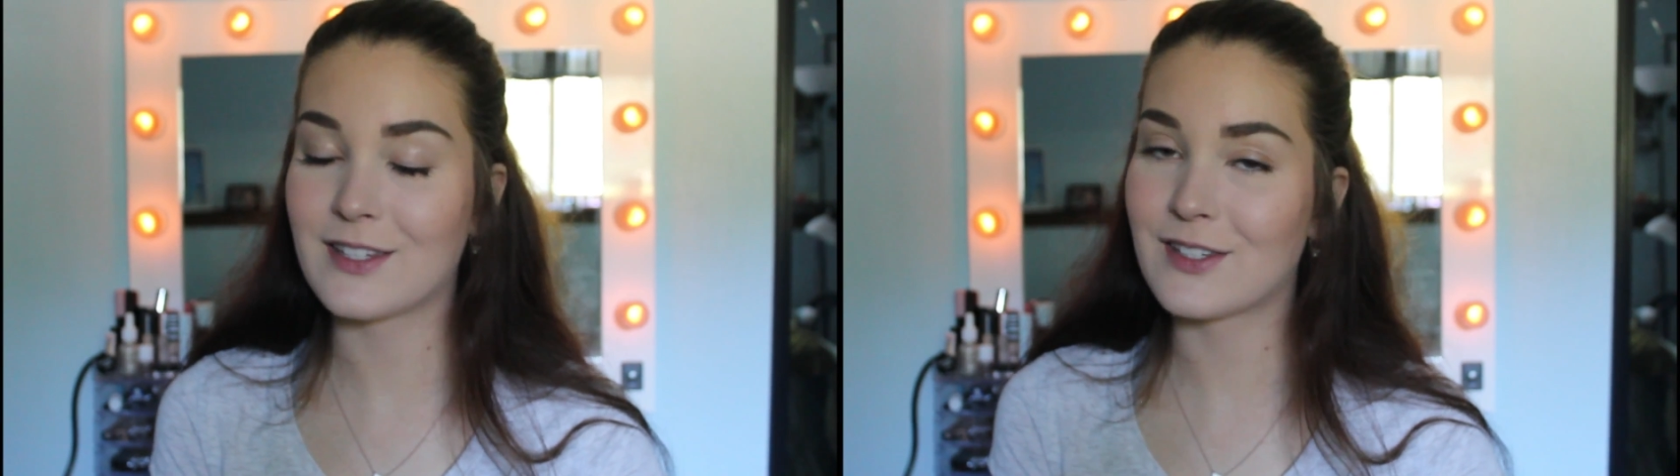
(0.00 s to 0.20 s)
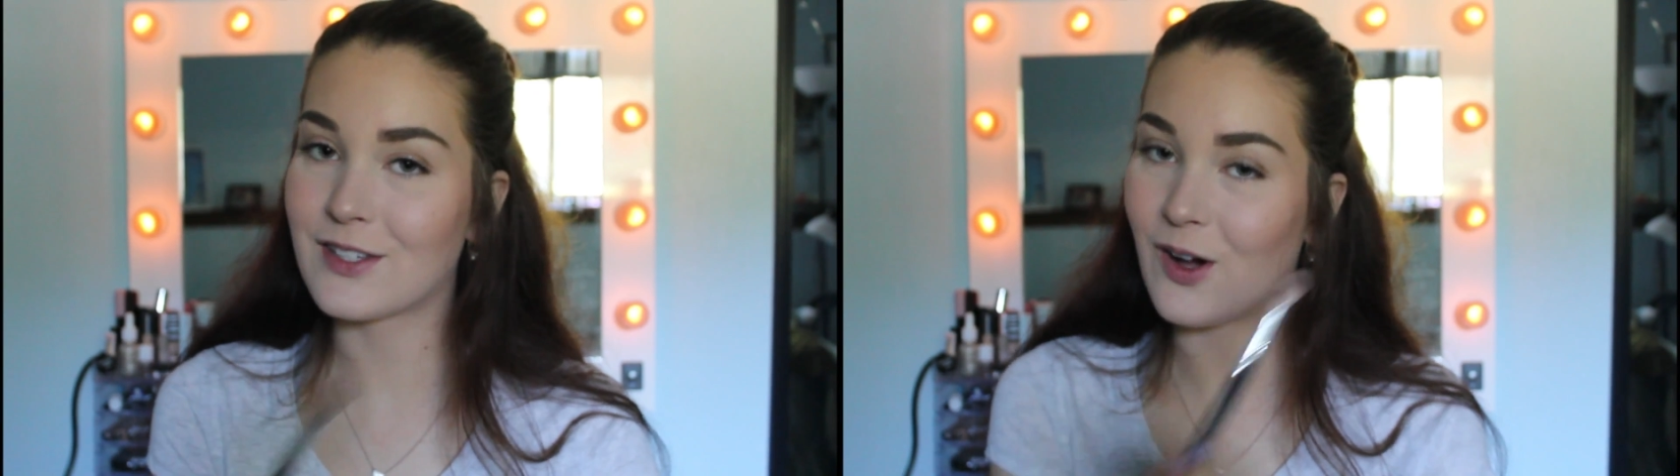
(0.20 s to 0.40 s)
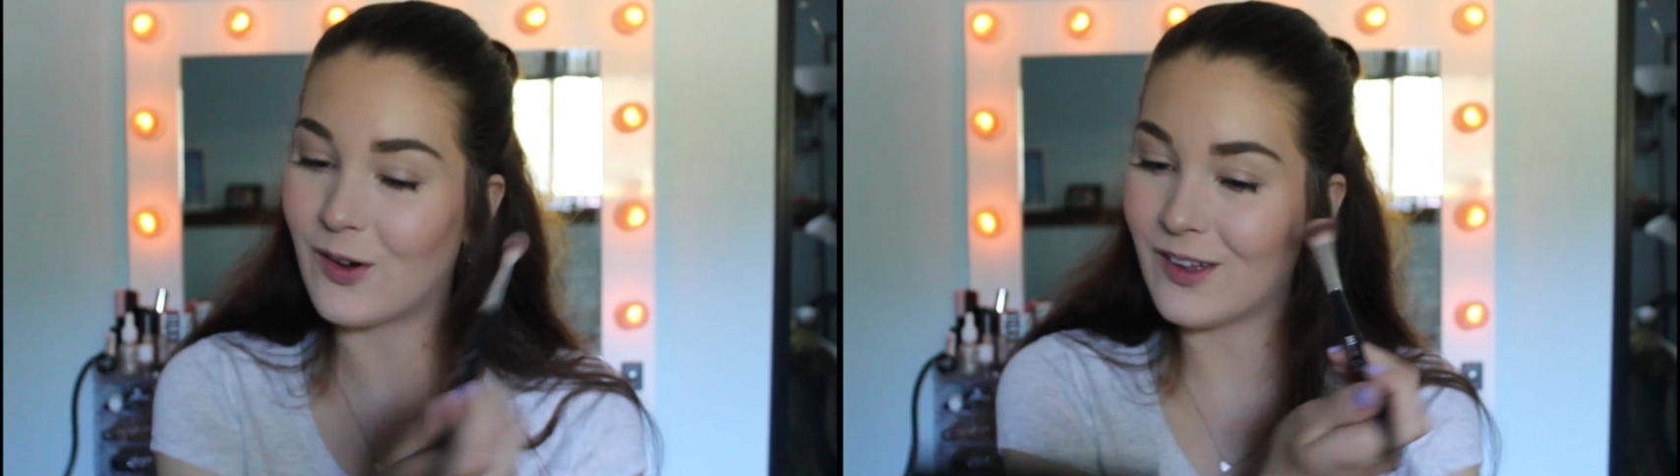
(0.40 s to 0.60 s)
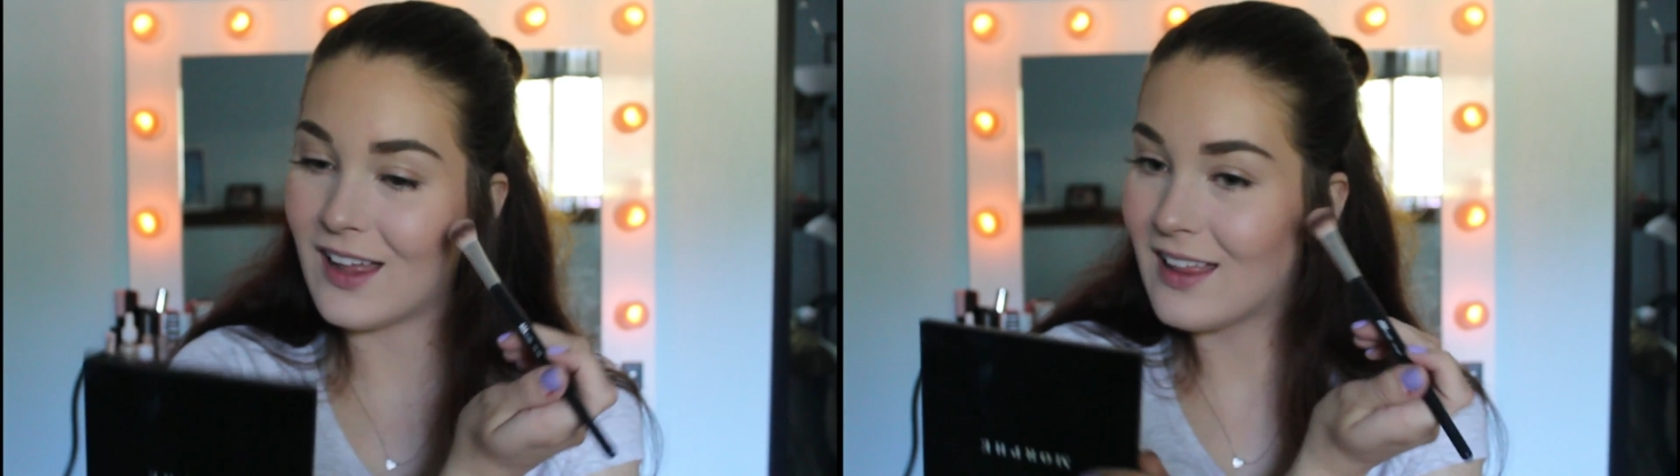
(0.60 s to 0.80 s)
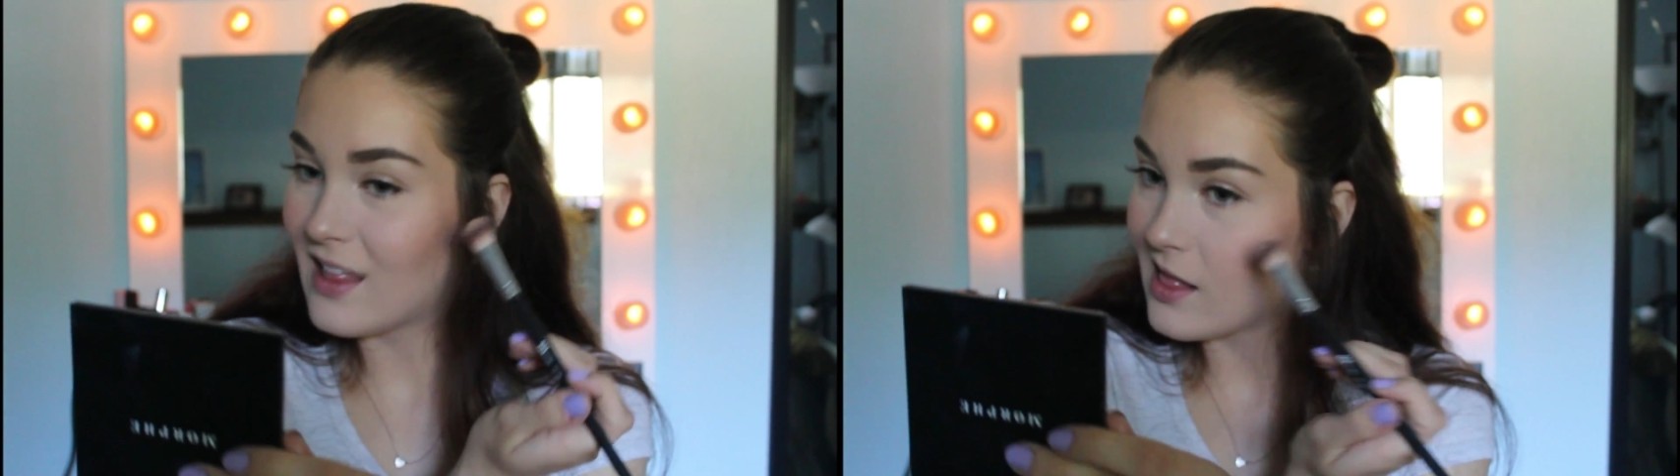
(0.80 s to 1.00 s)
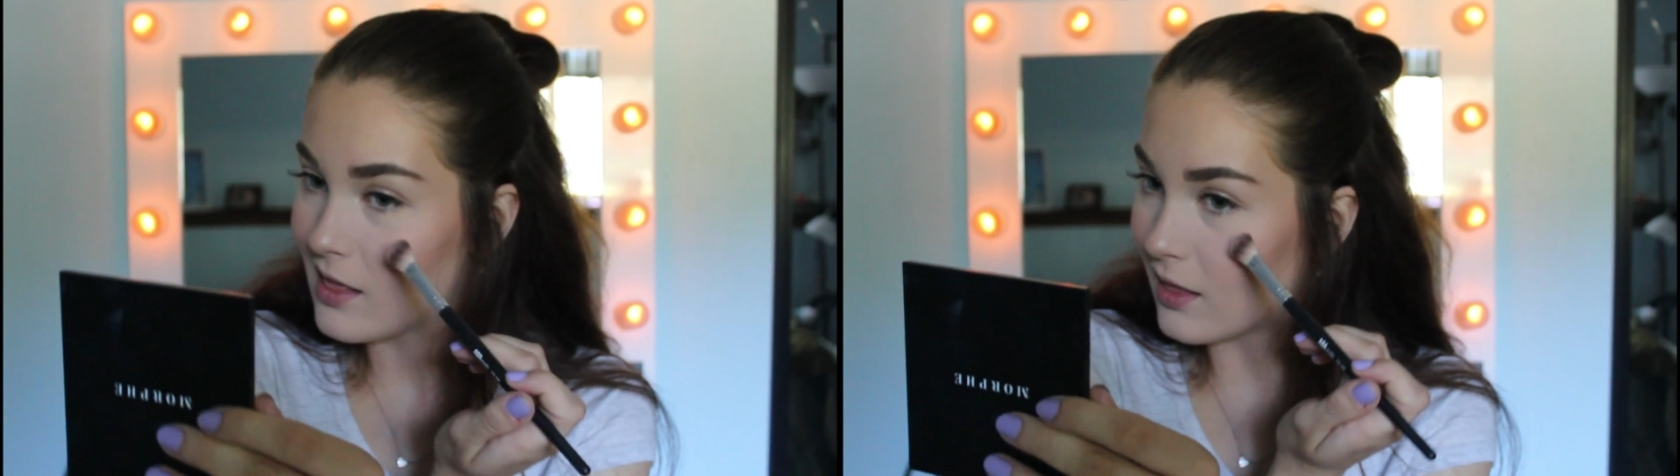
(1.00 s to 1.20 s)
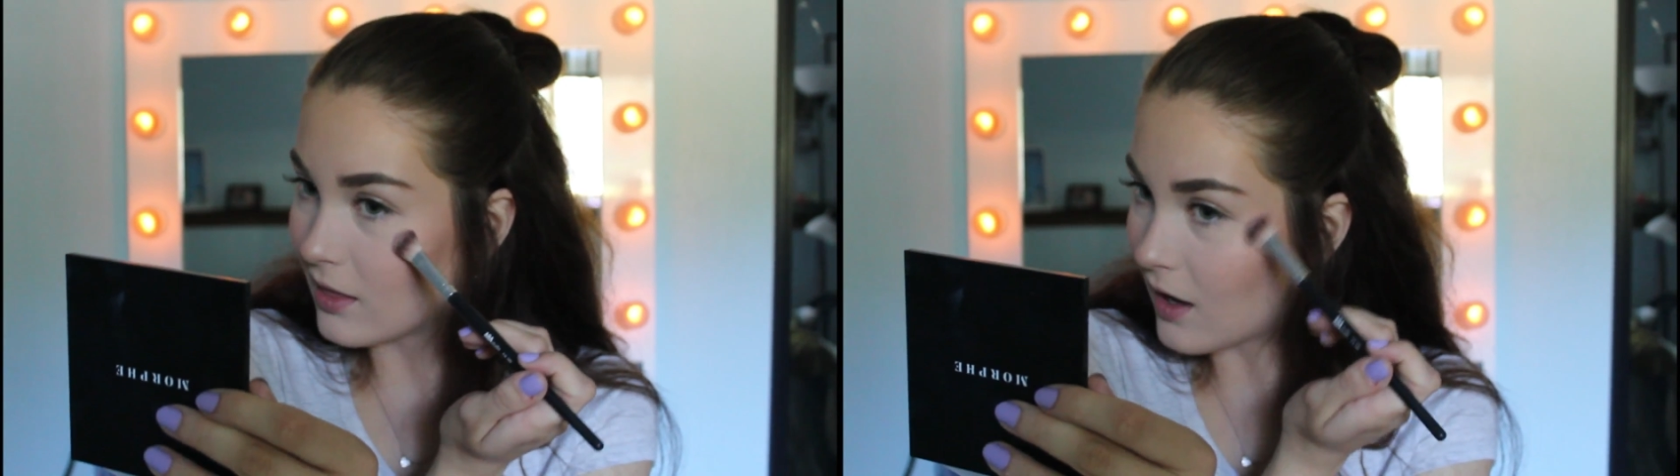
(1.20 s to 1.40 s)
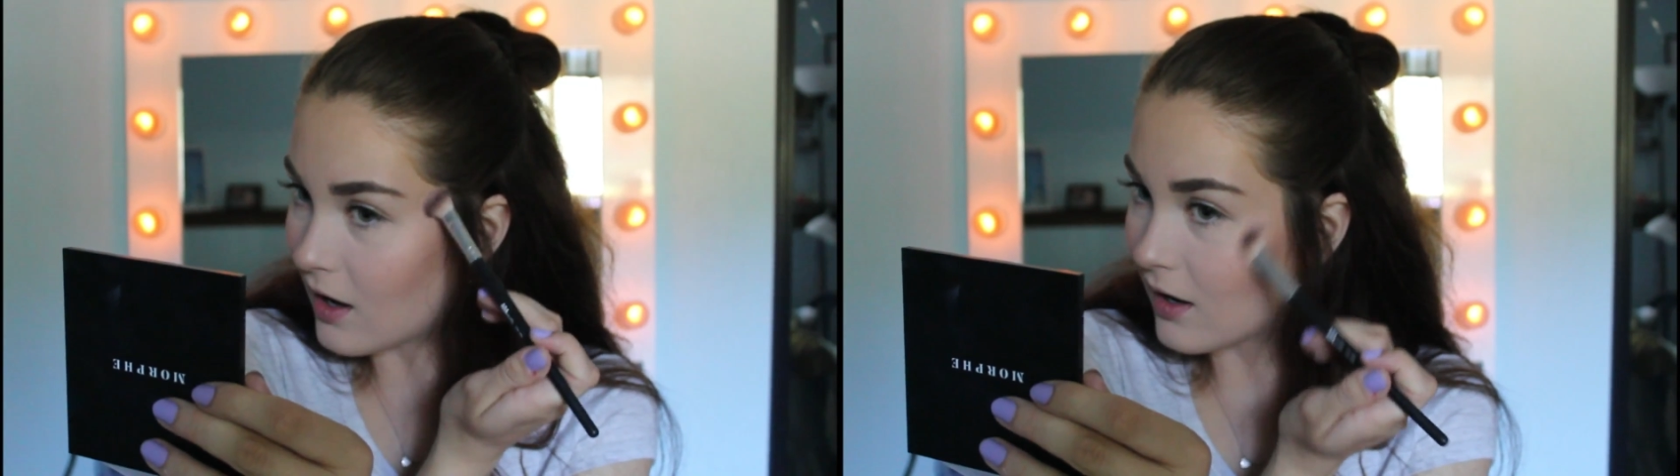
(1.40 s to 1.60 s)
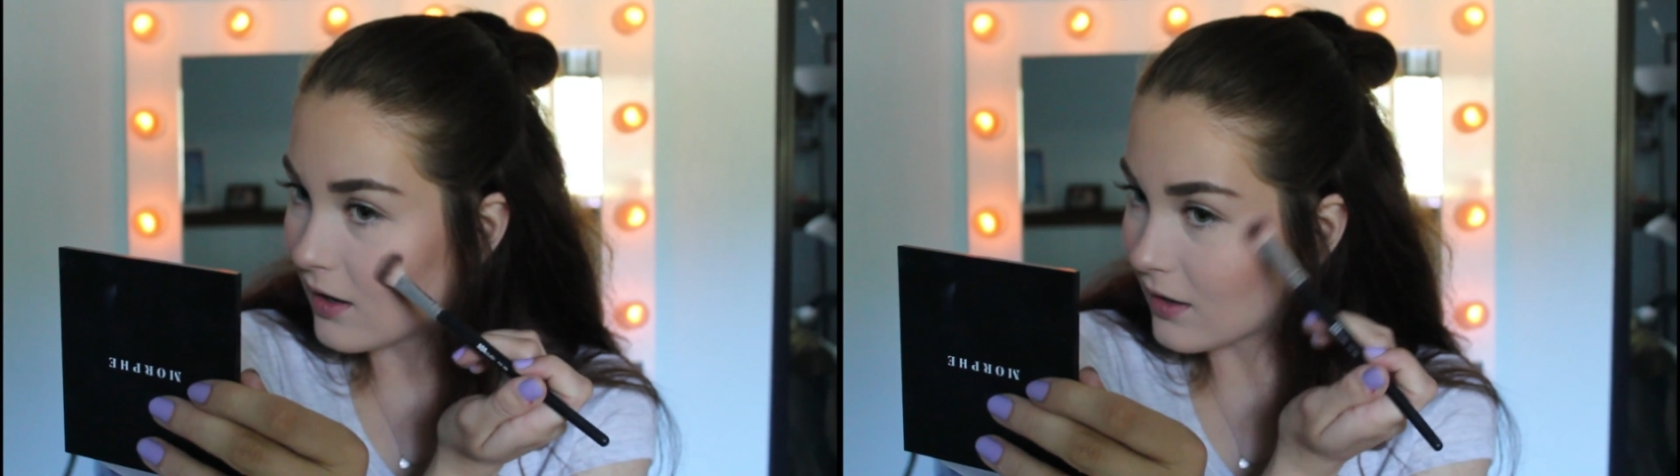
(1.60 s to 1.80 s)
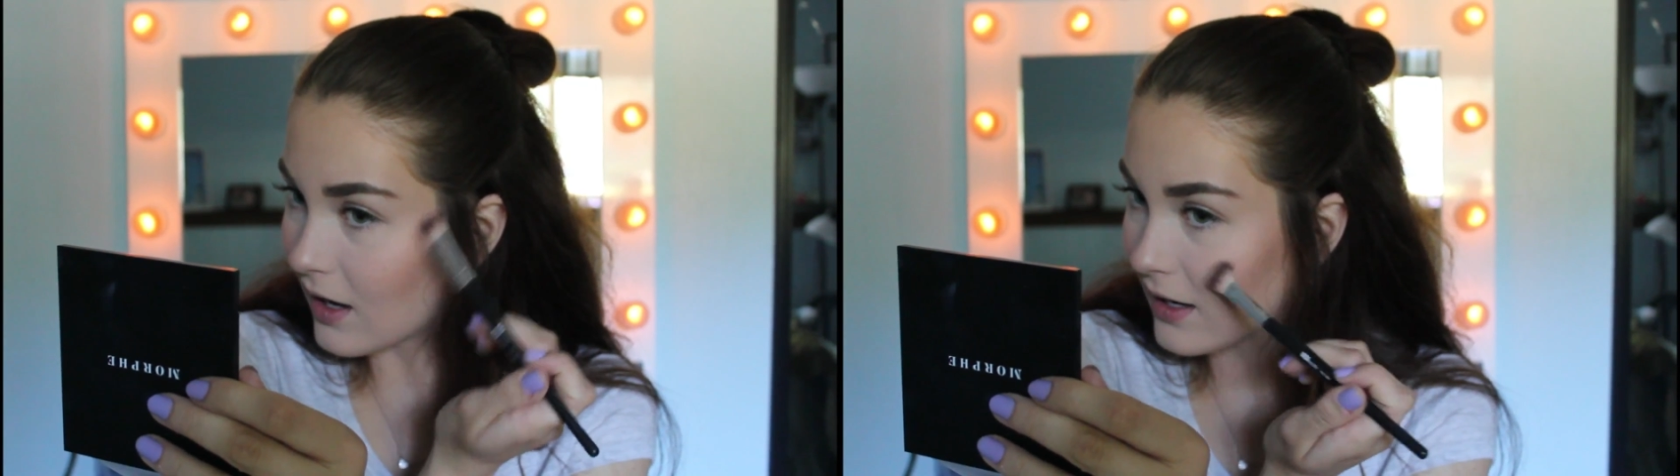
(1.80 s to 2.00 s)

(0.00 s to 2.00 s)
so long.